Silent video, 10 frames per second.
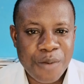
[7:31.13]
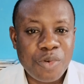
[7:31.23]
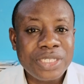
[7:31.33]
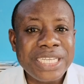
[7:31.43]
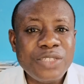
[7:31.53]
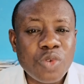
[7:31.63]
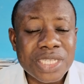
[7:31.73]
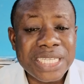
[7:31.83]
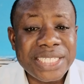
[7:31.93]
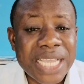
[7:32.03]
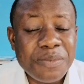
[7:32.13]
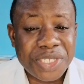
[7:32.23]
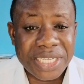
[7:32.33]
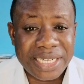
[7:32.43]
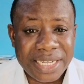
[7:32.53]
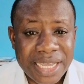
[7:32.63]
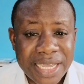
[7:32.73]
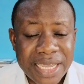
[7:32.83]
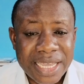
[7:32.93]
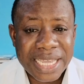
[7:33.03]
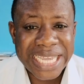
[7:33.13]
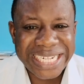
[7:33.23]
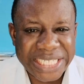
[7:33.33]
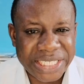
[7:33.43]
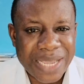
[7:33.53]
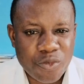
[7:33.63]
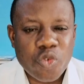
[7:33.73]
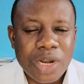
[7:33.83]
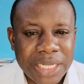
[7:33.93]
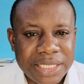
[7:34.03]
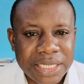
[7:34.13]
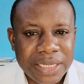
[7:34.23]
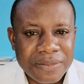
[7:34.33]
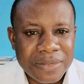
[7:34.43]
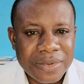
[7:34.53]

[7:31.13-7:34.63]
But it was the same seed, the same quality.